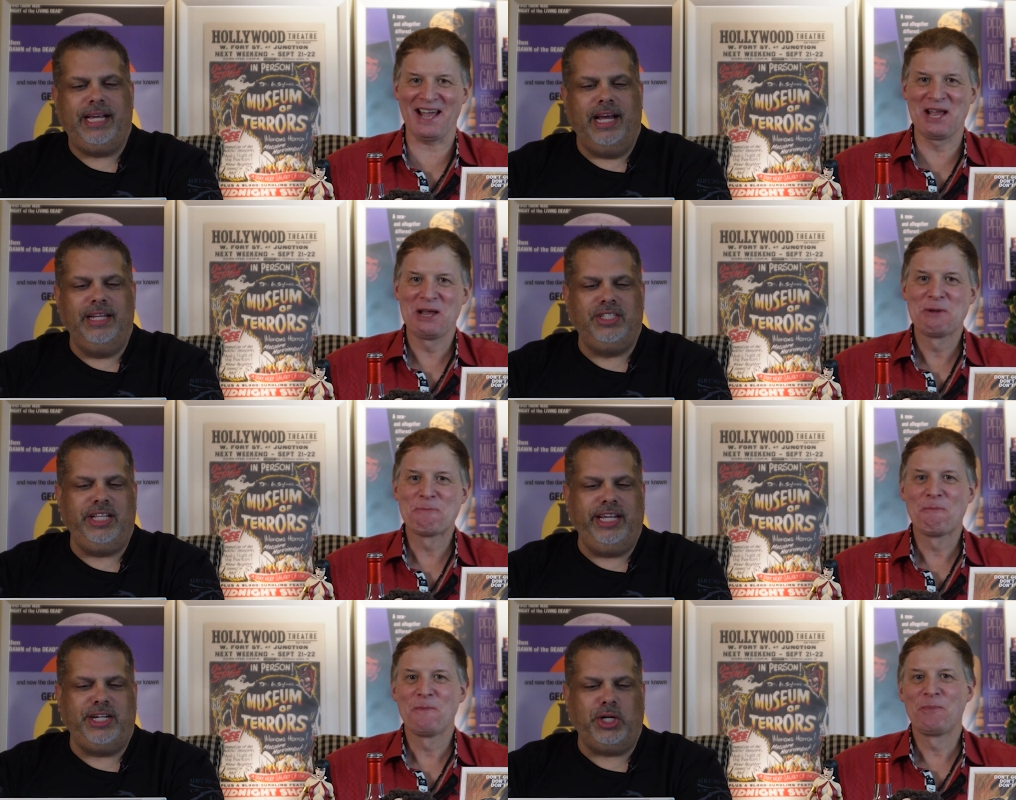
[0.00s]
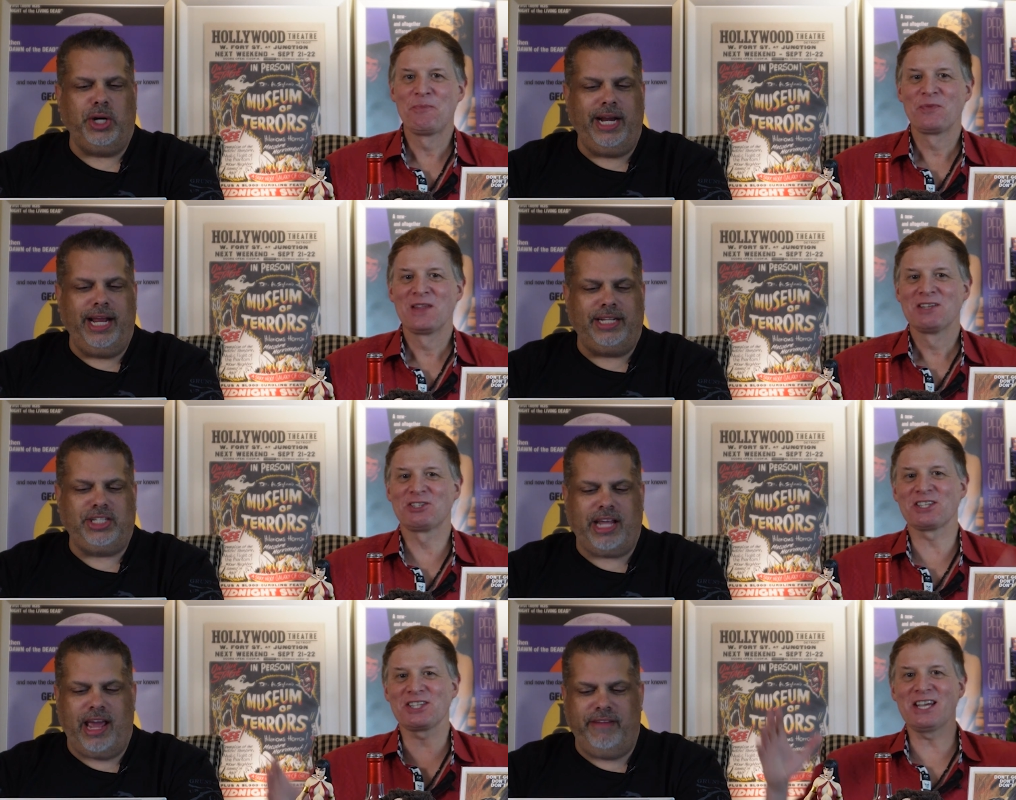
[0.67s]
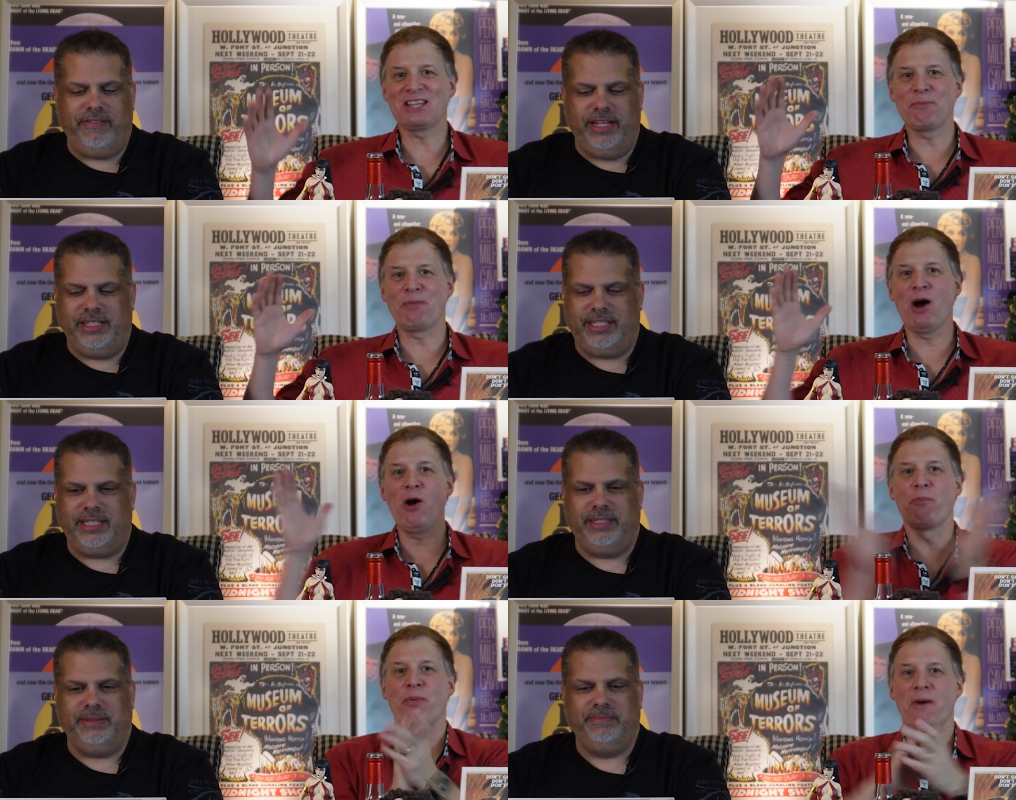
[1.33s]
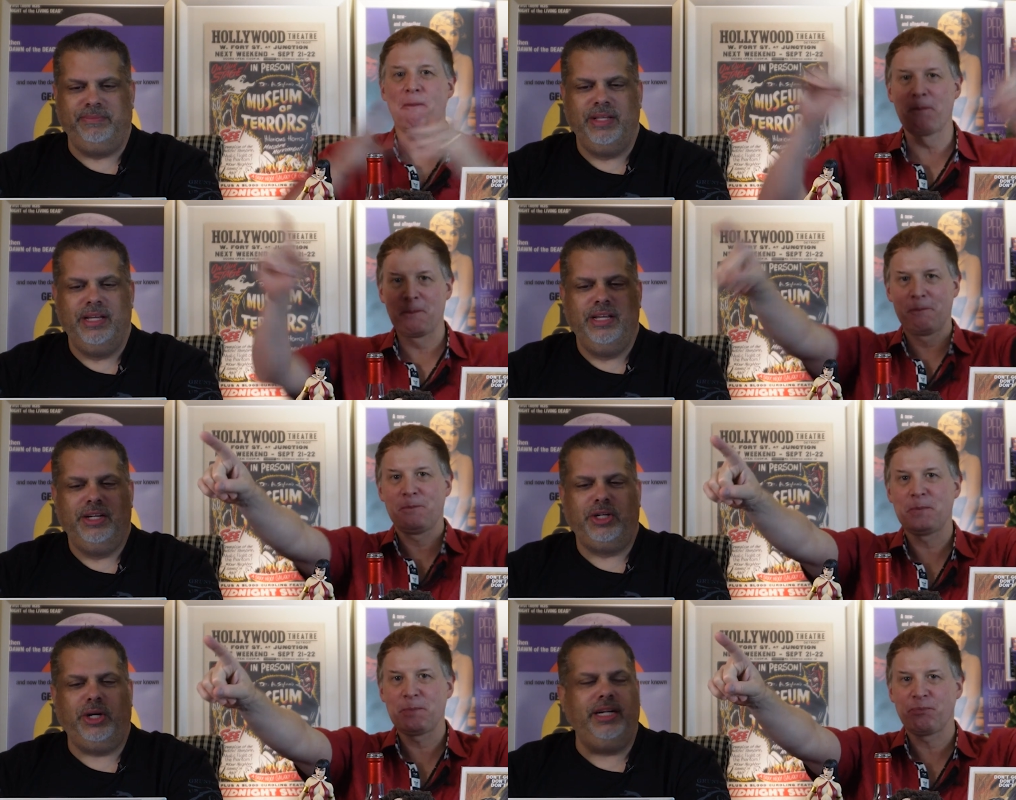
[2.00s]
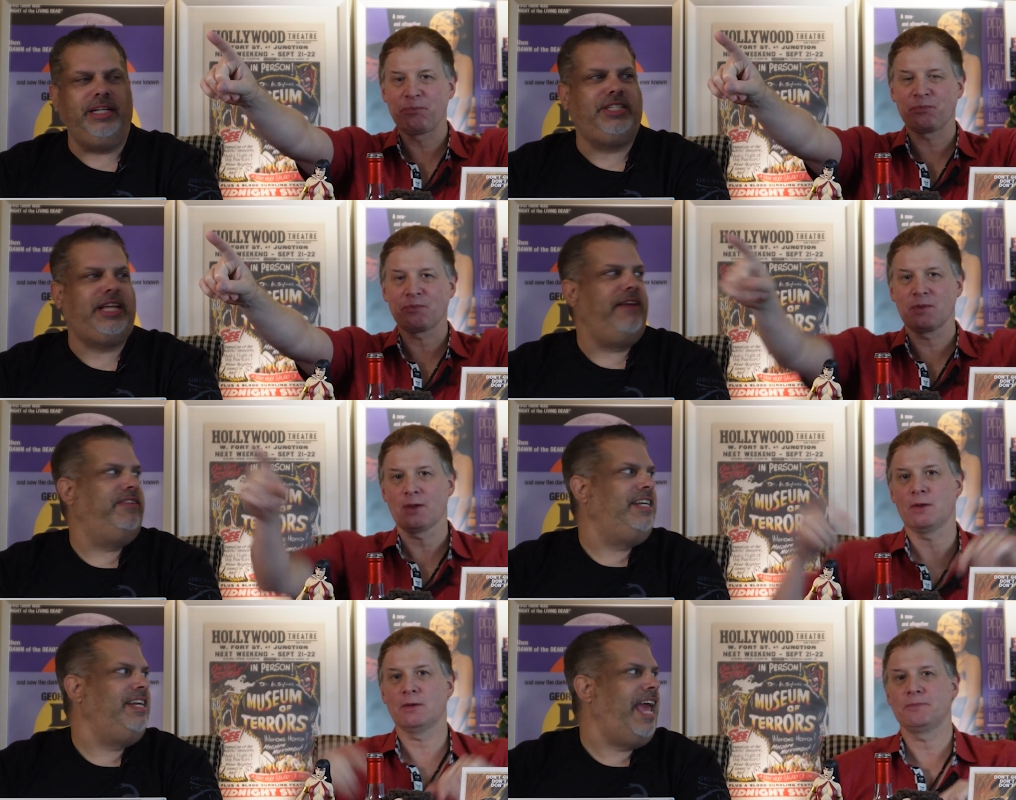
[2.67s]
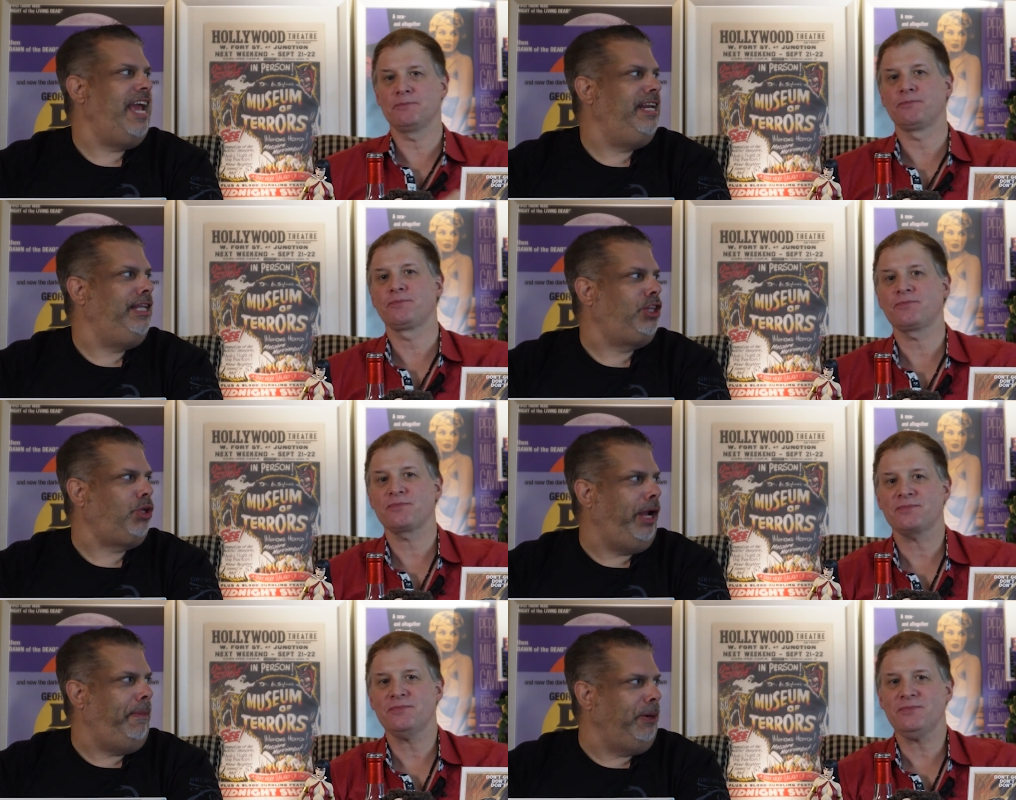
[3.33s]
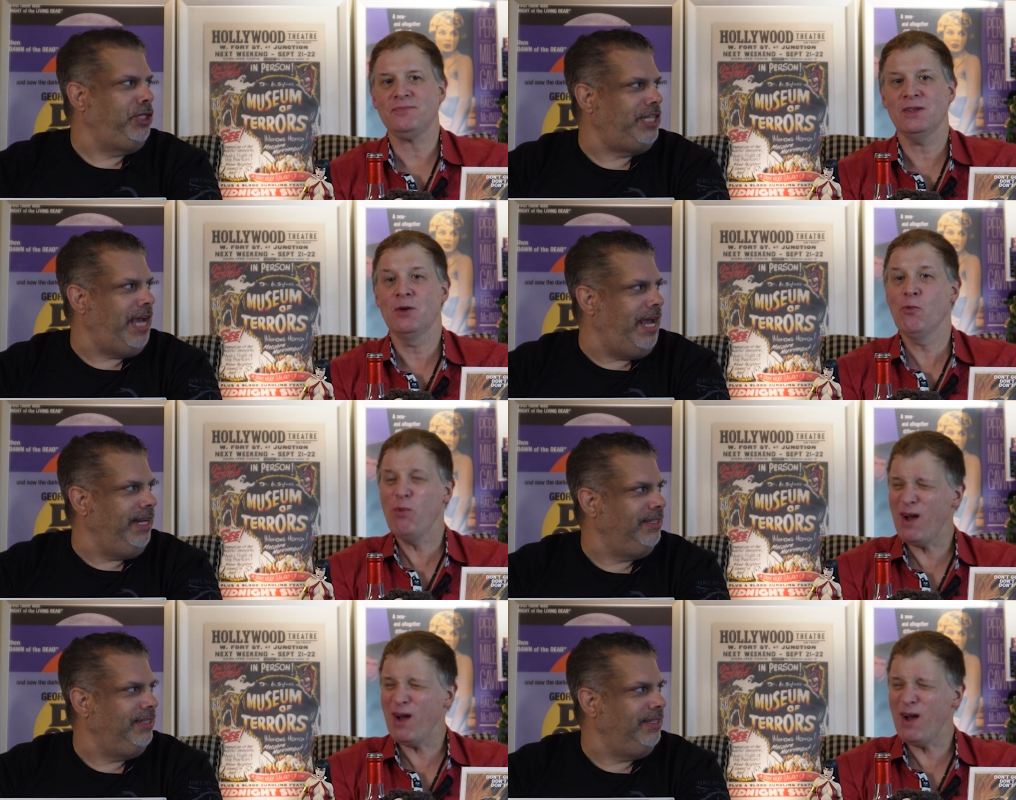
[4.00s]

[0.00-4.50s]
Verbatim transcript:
Speaker 1: because the critics just like this, the Pope. Critics gave it an 83%.